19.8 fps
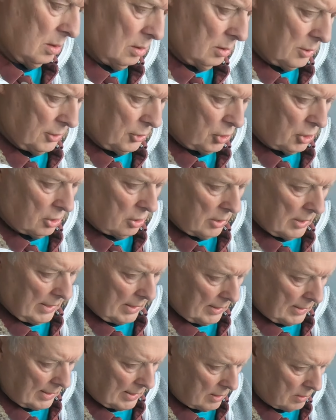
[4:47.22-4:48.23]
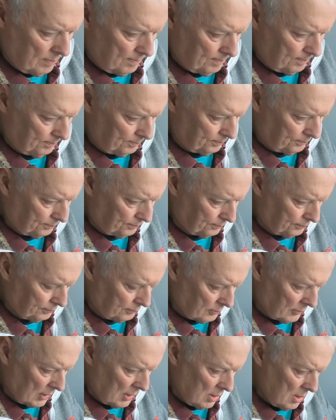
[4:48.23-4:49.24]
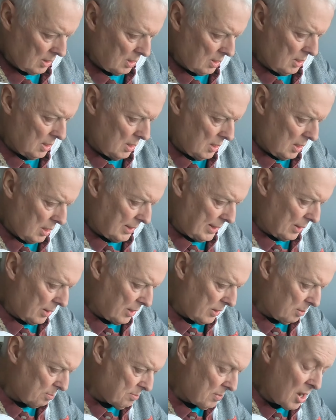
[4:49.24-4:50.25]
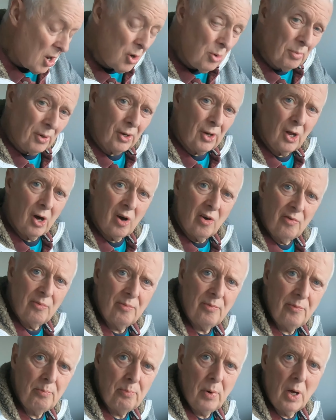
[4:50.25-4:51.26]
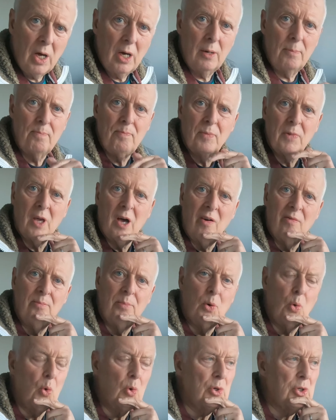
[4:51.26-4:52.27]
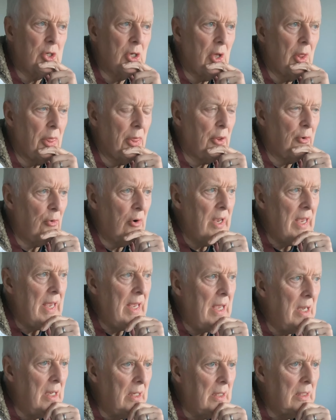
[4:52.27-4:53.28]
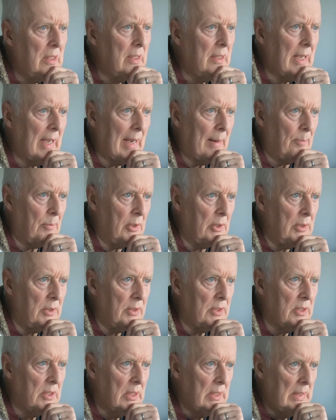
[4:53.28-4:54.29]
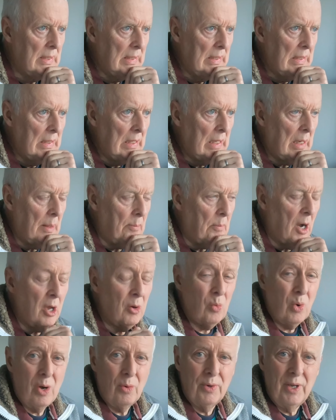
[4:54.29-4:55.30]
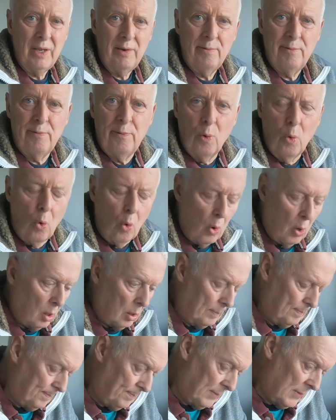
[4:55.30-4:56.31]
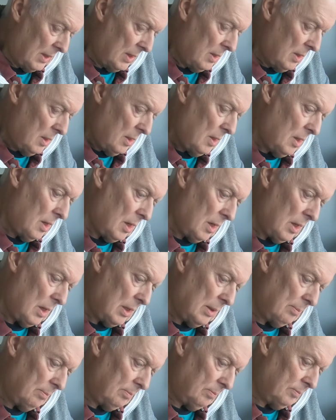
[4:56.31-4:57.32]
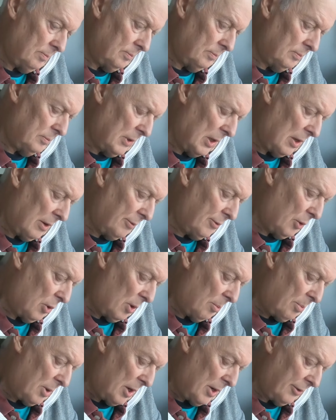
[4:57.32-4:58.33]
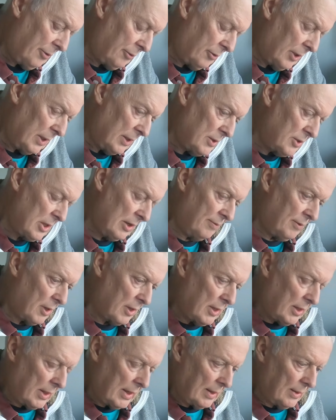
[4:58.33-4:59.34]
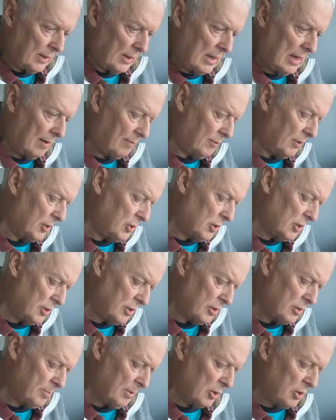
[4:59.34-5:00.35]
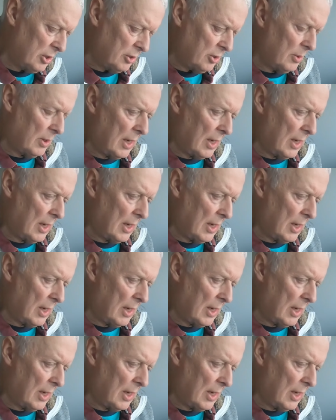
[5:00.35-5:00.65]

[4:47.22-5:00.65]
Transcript: got to try it now. Now at the moment I've bought 3 cameras. I might well need 4. But but I thought I'll buy 3 and see if I can get the coverage, because it's supposed to do